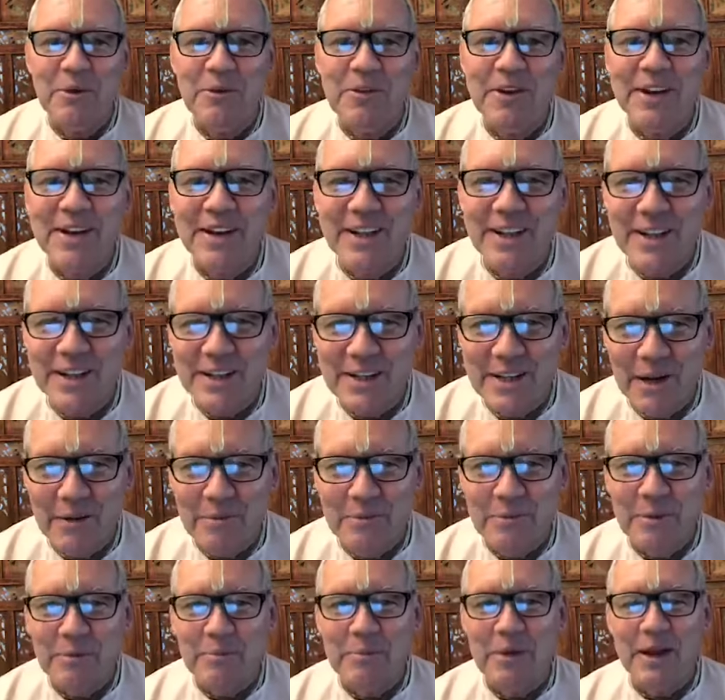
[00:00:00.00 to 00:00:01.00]
move into the
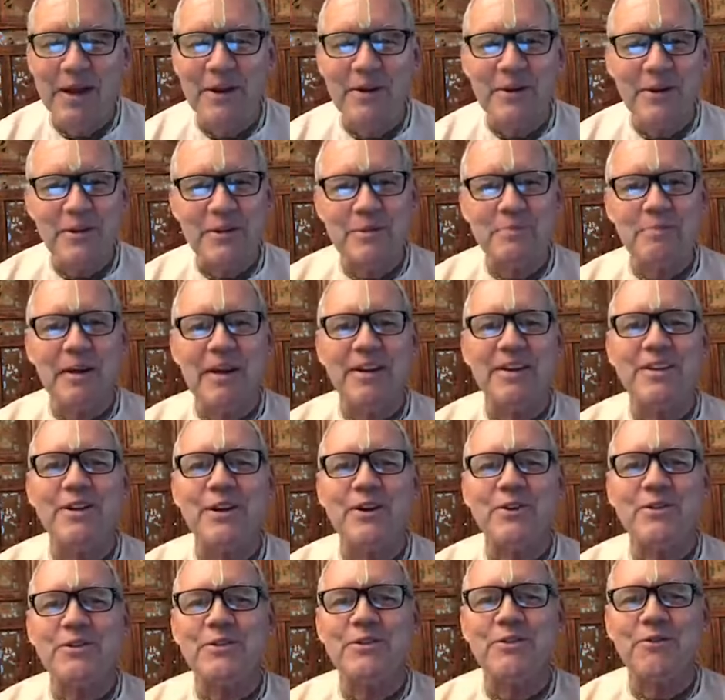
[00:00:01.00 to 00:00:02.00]
temple. Better you
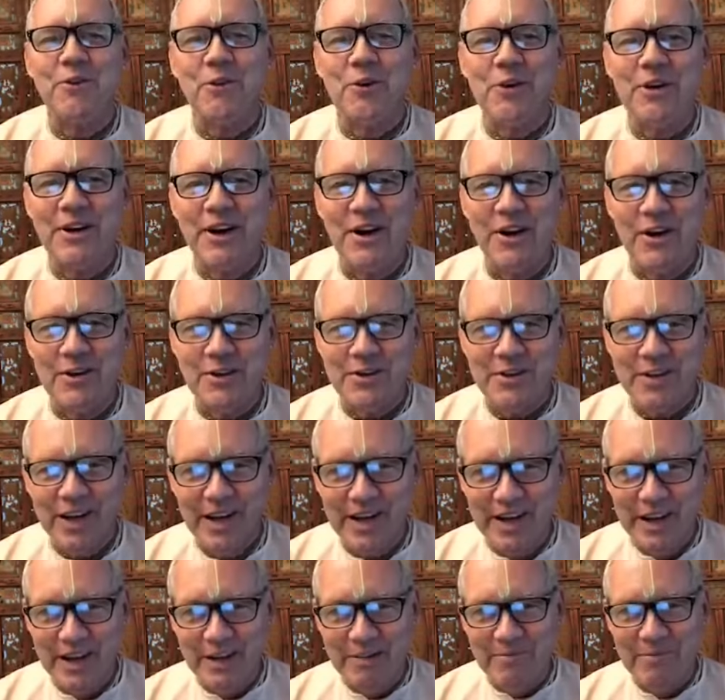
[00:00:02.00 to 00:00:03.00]
spend those four years
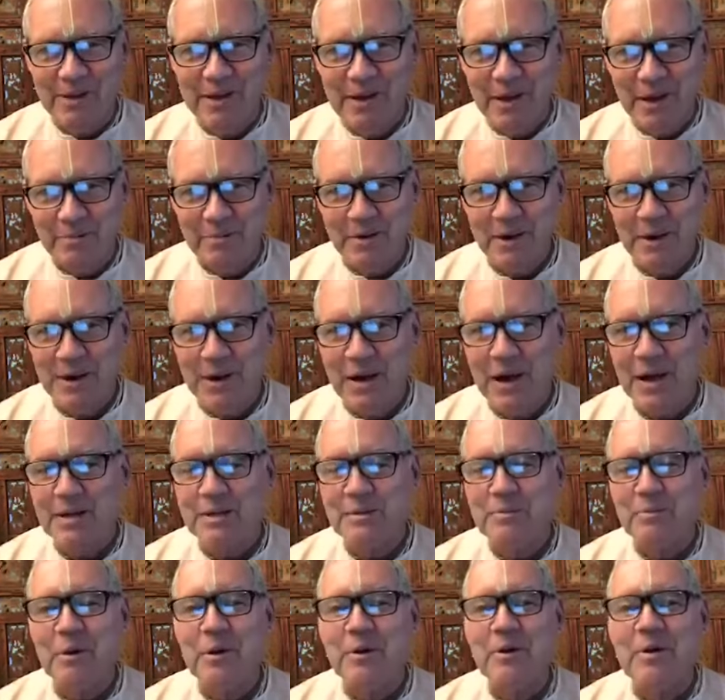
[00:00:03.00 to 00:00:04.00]
becoming an
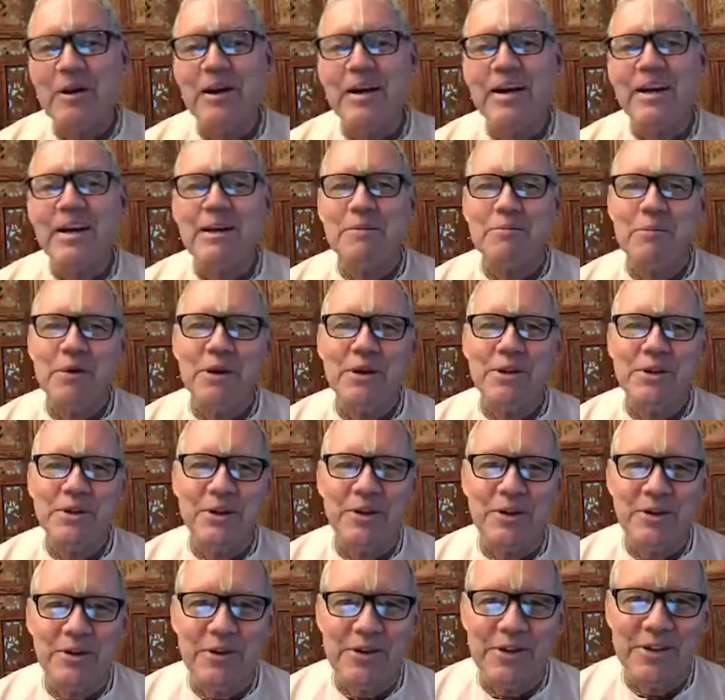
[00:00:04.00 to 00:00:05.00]
expert
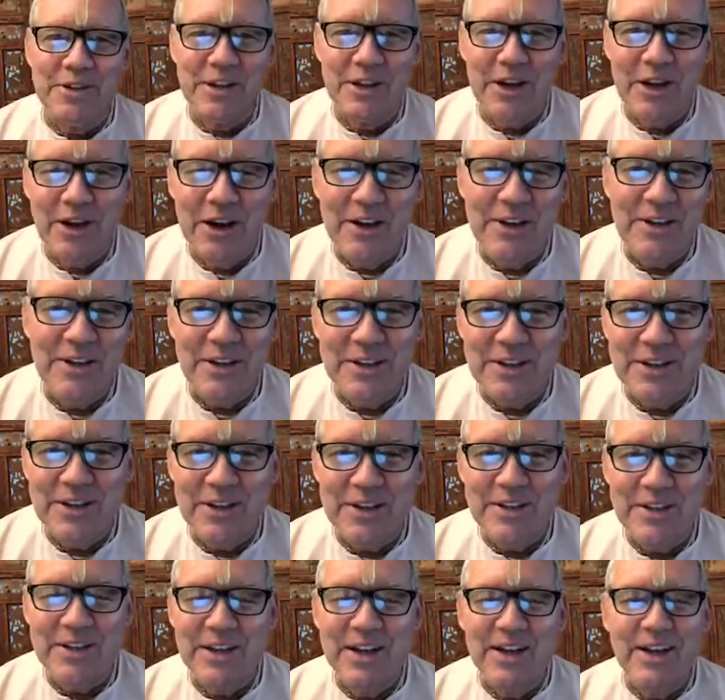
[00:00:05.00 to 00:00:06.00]
preacher in Krishna
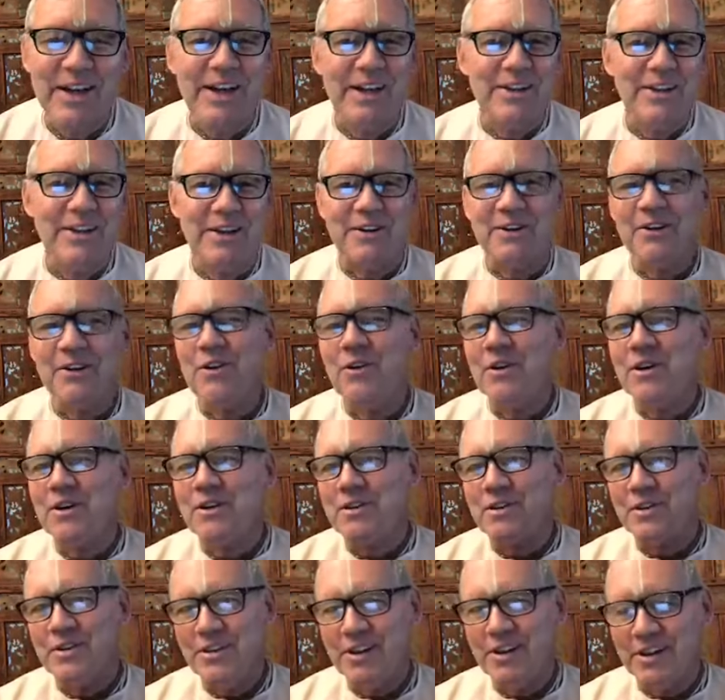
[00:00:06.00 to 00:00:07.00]
consciousness than
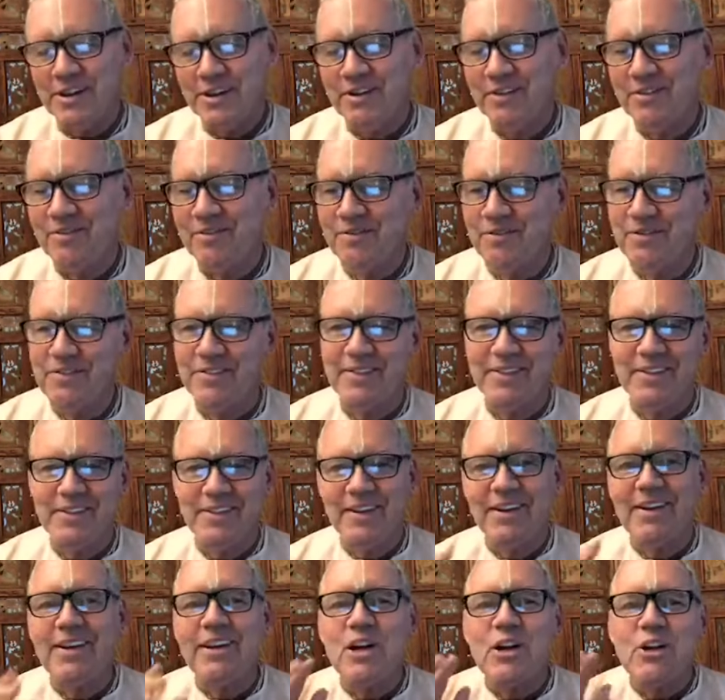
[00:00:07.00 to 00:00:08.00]
going to the
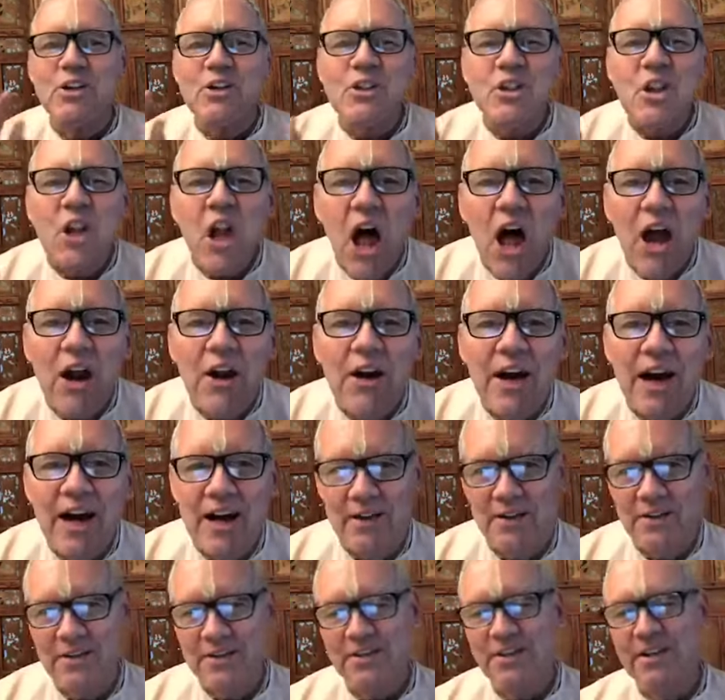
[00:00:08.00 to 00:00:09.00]

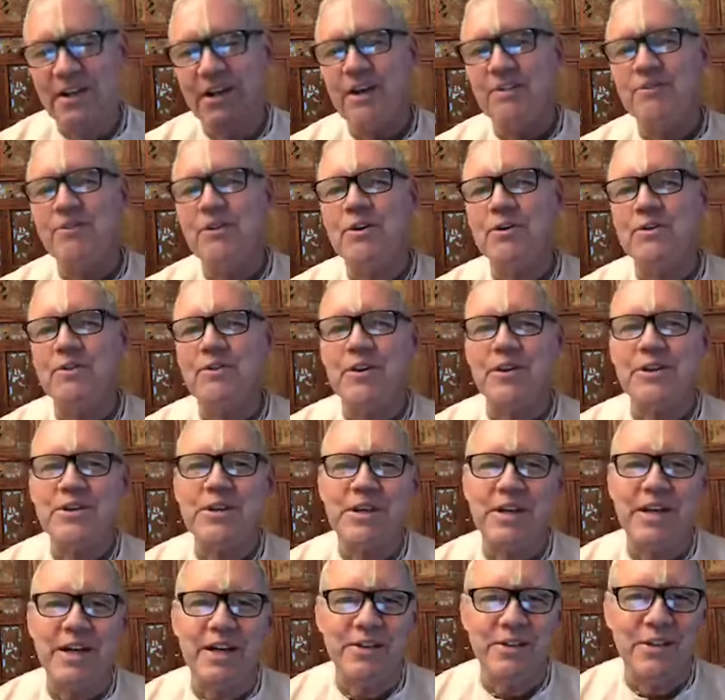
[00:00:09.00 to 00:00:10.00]
slaughterhouse of
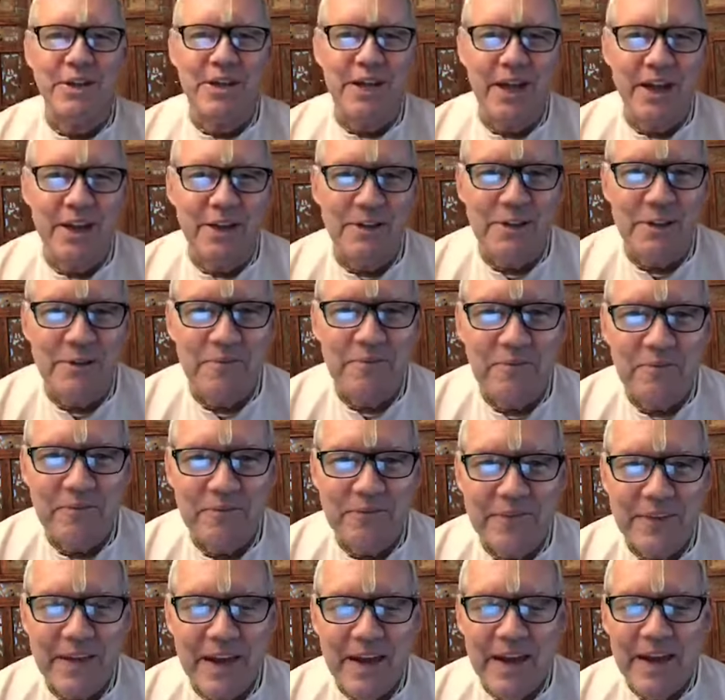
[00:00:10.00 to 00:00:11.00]
university education.
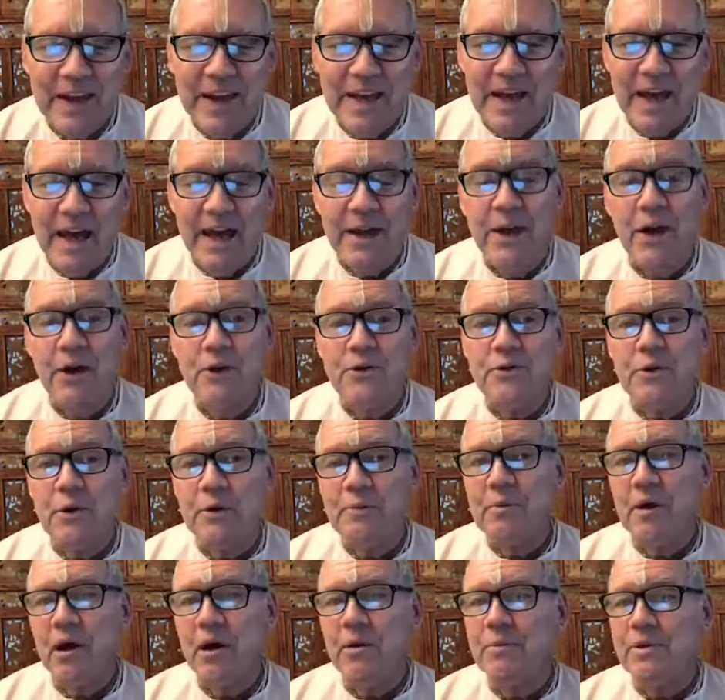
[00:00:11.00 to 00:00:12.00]
And
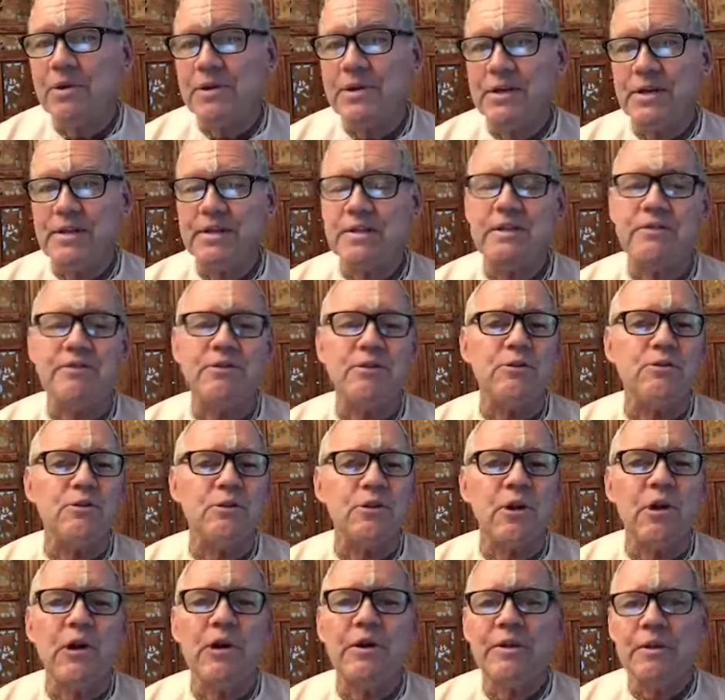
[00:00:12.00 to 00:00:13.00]
elsewhere, Prabhupada says, if
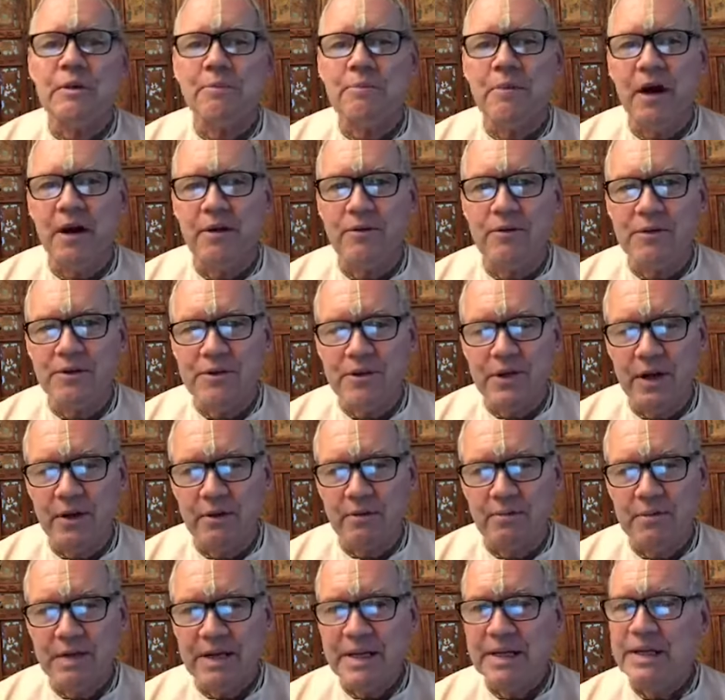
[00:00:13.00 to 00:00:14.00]
you learn the
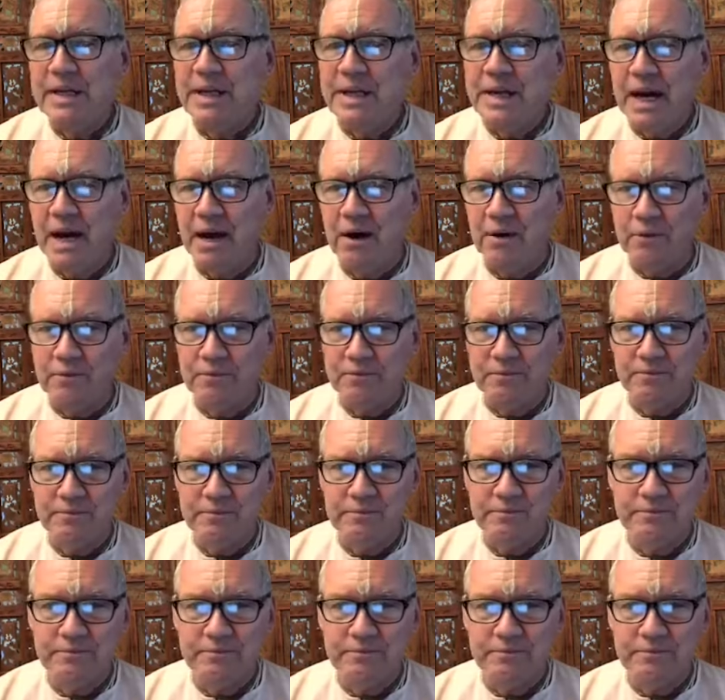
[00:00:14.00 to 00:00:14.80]
Bhagavatam in and out,